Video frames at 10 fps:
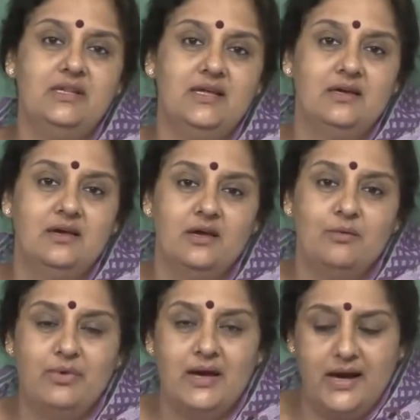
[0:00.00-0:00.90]
meaning
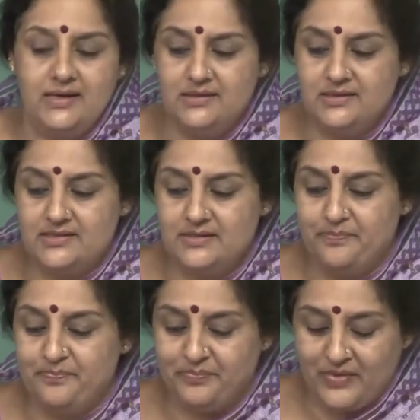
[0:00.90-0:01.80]
behind this?
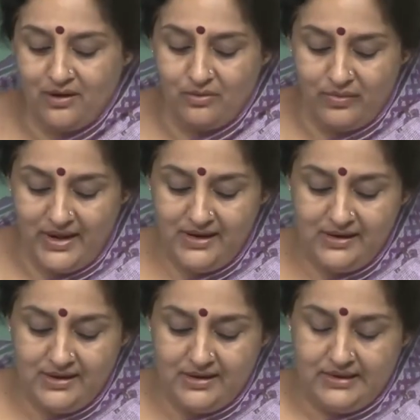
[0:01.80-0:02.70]
Well,